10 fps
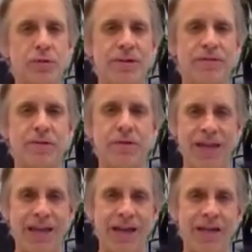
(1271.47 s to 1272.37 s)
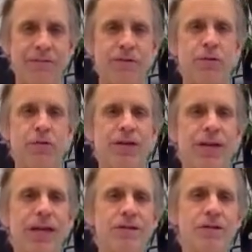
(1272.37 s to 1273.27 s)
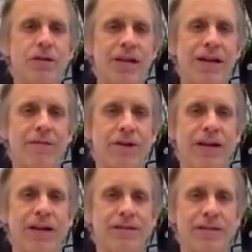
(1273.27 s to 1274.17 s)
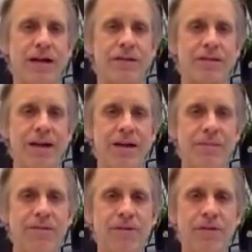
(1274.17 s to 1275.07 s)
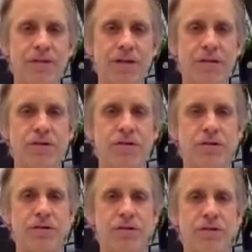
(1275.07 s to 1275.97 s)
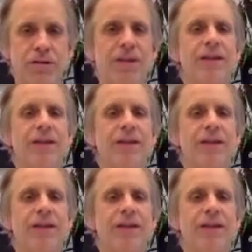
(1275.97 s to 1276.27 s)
but if you can, even if you can't, you can have your hands outside, but if you can touch your shoulders,